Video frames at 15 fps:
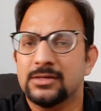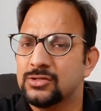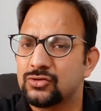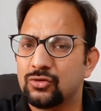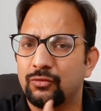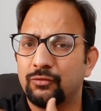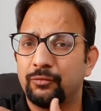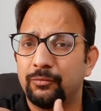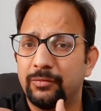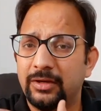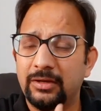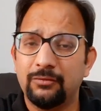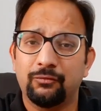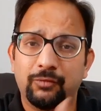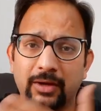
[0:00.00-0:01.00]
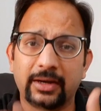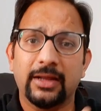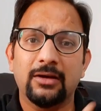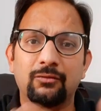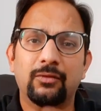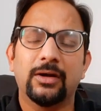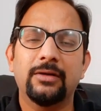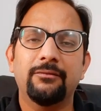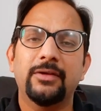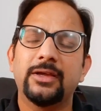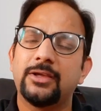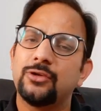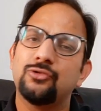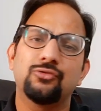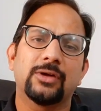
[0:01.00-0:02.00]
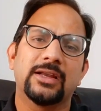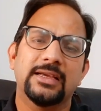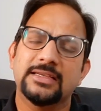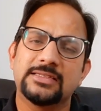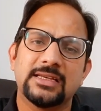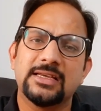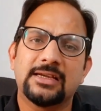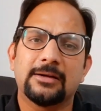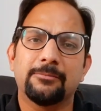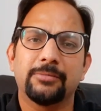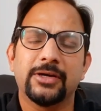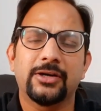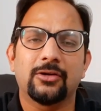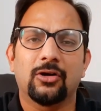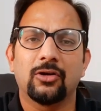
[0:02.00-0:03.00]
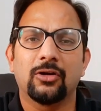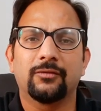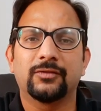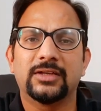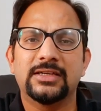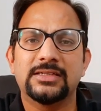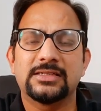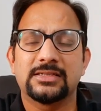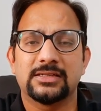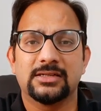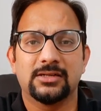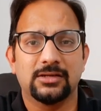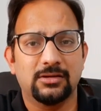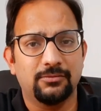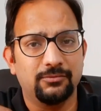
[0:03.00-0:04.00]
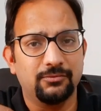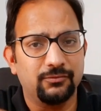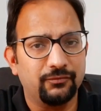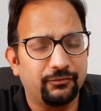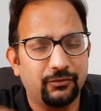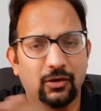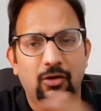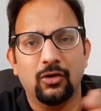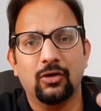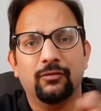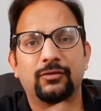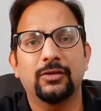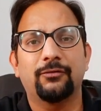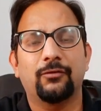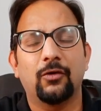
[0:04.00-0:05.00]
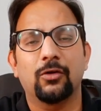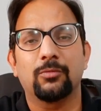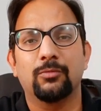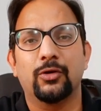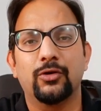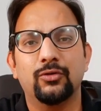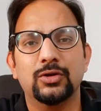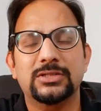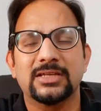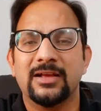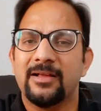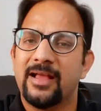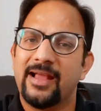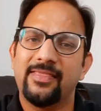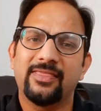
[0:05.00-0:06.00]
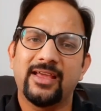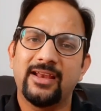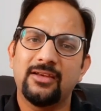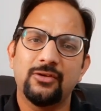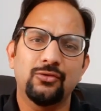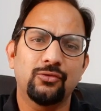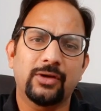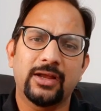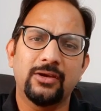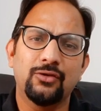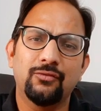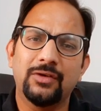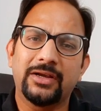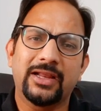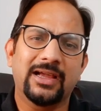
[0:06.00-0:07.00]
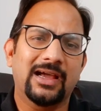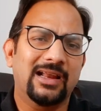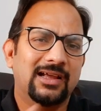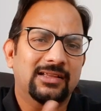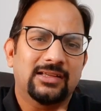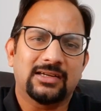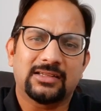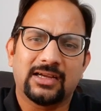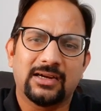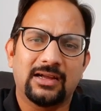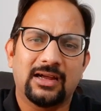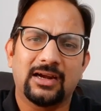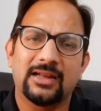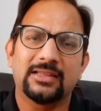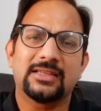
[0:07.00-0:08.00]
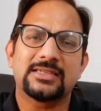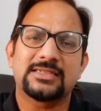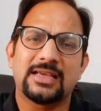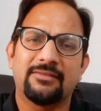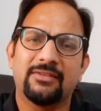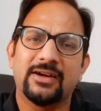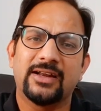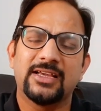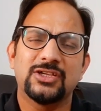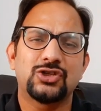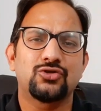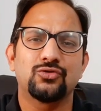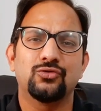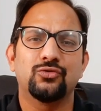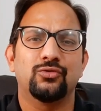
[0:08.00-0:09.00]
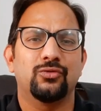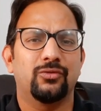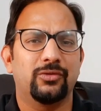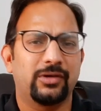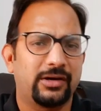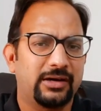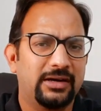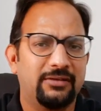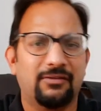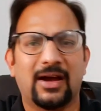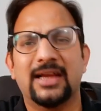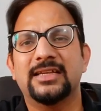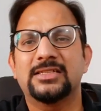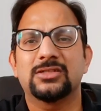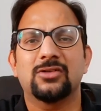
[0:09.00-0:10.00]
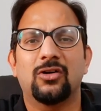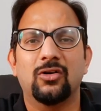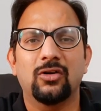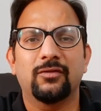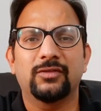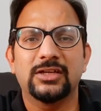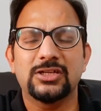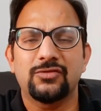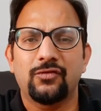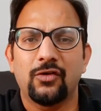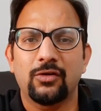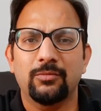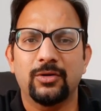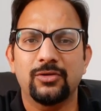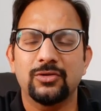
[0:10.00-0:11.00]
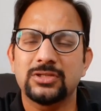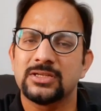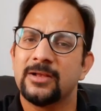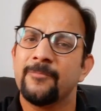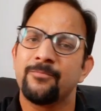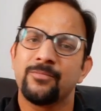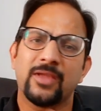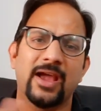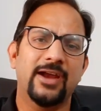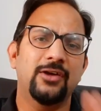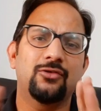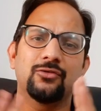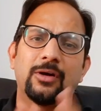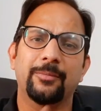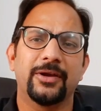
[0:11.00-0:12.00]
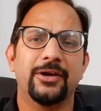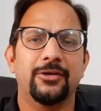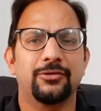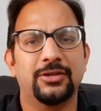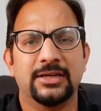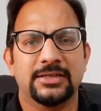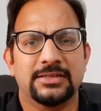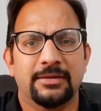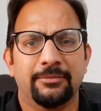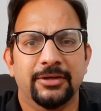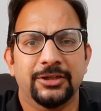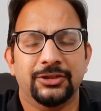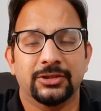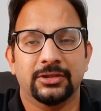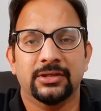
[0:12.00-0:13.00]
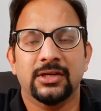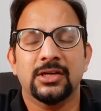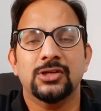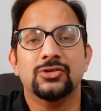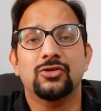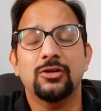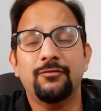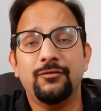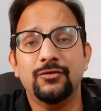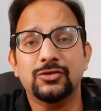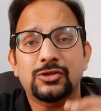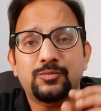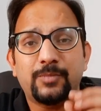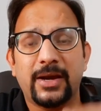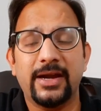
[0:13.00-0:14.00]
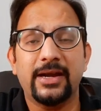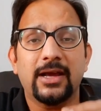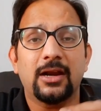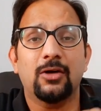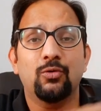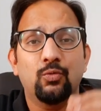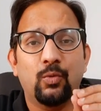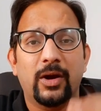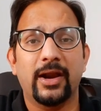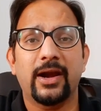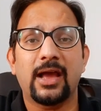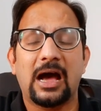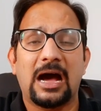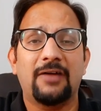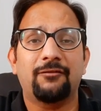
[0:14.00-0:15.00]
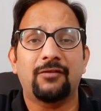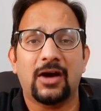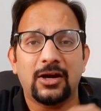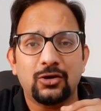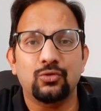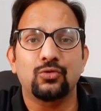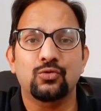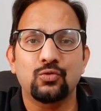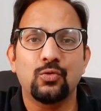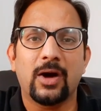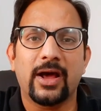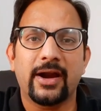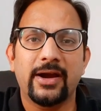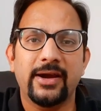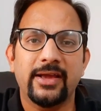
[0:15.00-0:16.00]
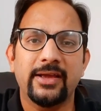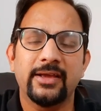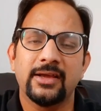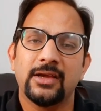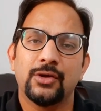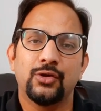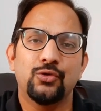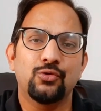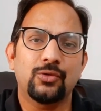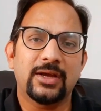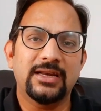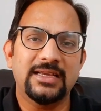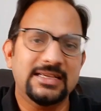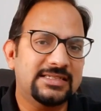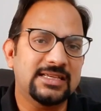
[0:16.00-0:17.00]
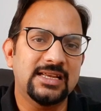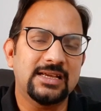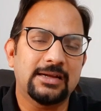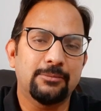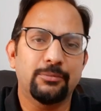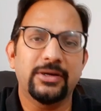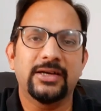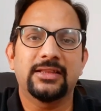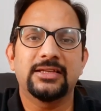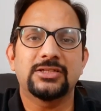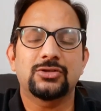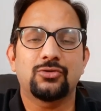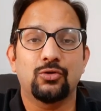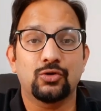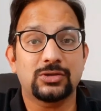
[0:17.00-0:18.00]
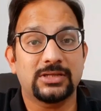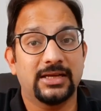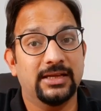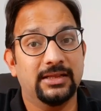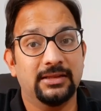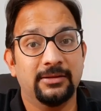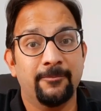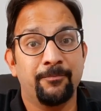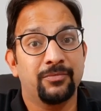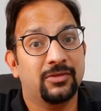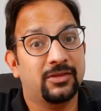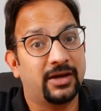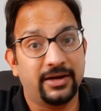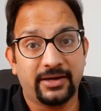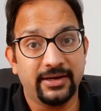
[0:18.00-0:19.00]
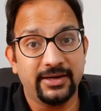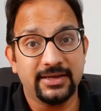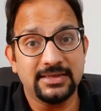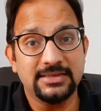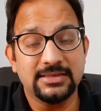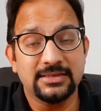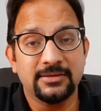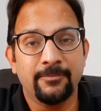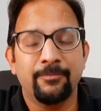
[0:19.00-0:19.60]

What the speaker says: So in 1 week, you can easily complete all of these, all of the 4 modules, and then you will take another 7 days to revise all of these 4 modules and to appear into the examination. So if you spend around 1.5 hour to 2 hour a day, you can easily complete this course in 30 days.